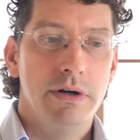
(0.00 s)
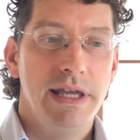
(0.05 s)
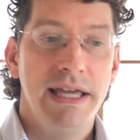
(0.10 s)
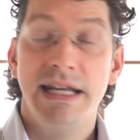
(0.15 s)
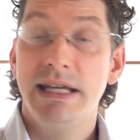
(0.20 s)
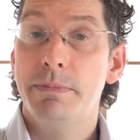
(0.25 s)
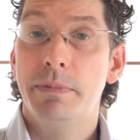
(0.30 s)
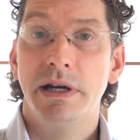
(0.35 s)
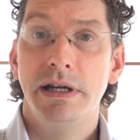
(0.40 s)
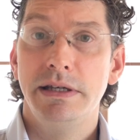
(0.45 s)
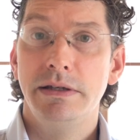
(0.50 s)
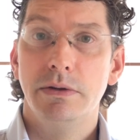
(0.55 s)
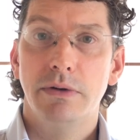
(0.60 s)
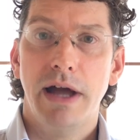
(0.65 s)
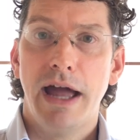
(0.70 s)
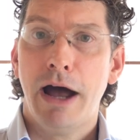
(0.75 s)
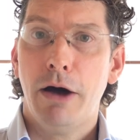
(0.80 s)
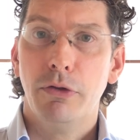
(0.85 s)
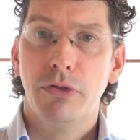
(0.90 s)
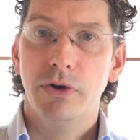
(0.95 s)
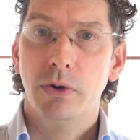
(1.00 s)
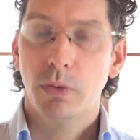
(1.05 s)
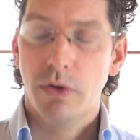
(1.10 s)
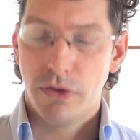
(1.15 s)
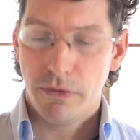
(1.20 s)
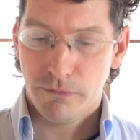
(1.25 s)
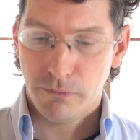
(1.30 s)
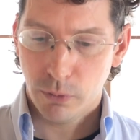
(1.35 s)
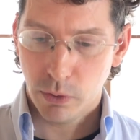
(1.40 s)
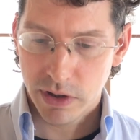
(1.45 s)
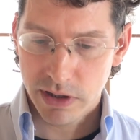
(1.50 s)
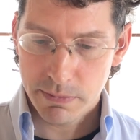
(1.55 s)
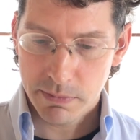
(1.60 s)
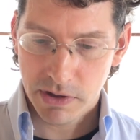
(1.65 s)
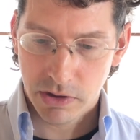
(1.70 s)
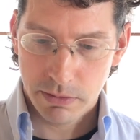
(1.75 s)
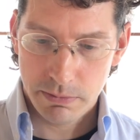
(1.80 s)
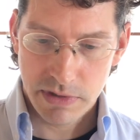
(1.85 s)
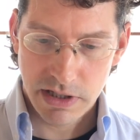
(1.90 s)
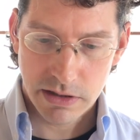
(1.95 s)
anybody out there with a forty
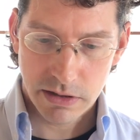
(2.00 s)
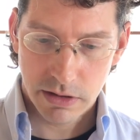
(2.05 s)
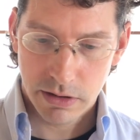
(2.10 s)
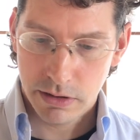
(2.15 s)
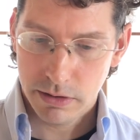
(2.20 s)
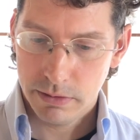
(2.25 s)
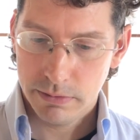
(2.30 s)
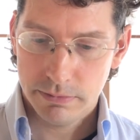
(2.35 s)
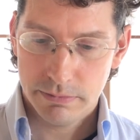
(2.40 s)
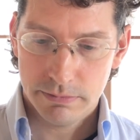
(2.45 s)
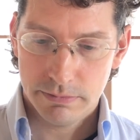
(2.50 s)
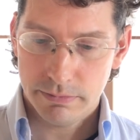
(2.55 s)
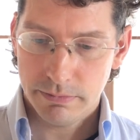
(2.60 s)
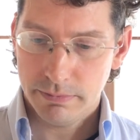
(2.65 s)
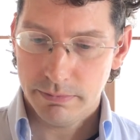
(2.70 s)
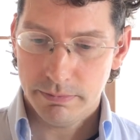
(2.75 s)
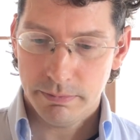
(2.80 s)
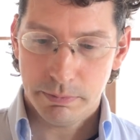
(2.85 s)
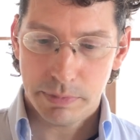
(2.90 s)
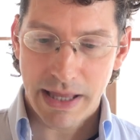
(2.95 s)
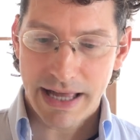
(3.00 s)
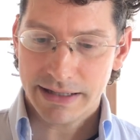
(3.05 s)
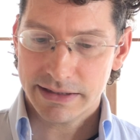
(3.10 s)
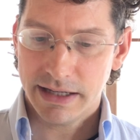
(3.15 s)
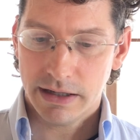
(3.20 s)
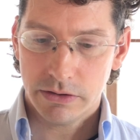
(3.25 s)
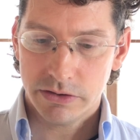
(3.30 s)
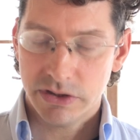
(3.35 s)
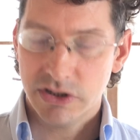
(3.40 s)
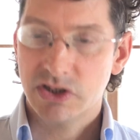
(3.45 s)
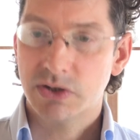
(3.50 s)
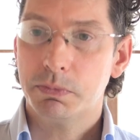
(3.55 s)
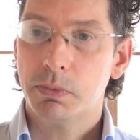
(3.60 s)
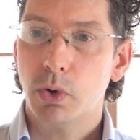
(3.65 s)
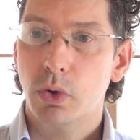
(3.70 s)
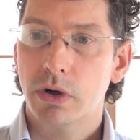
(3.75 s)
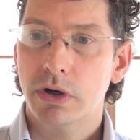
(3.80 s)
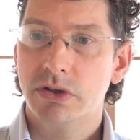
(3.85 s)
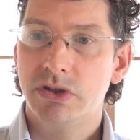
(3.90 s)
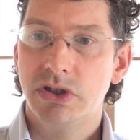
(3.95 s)
millimeter black dialed
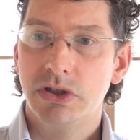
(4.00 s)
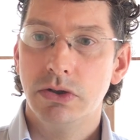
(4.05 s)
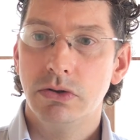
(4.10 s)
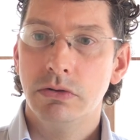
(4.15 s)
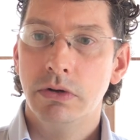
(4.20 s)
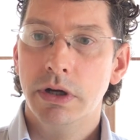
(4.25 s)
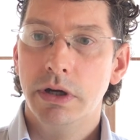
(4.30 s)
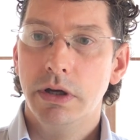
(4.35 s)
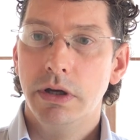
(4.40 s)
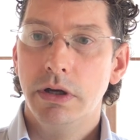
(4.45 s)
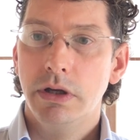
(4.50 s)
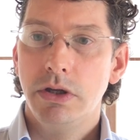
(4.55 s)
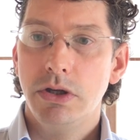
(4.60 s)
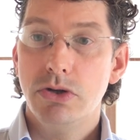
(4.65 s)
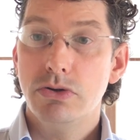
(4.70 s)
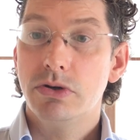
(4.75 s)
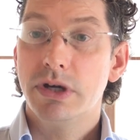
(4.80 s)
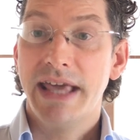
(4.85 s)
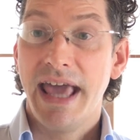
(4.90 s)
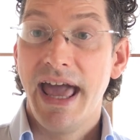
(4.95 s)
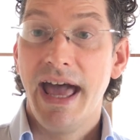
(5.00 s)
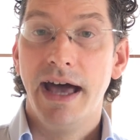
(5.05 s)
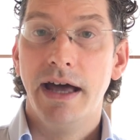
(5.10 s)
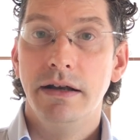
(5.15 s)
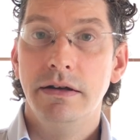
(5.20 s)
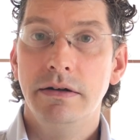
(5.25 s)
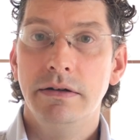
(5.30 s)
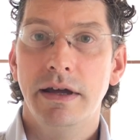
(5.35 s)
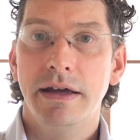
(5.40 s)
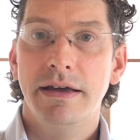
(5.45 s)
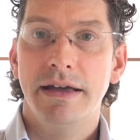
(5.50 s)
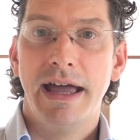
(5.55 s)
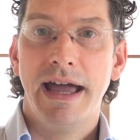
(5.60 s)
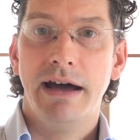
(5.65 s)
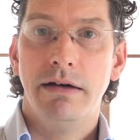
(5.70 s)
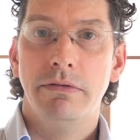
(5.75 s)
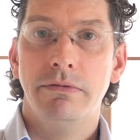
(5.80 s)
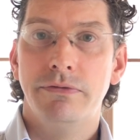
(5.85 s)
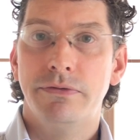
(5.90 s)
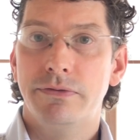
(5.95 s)
Explorer two, you can
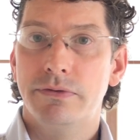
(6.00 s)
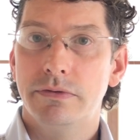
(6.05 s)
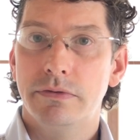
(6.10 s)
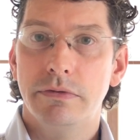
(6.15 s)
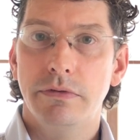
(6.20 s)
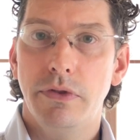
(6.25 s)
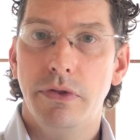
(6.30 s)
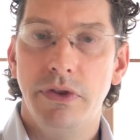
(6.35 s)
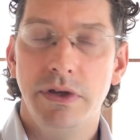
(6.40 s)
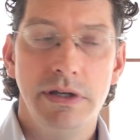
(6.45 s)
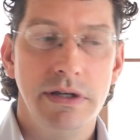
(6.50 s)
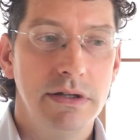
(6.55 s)
have the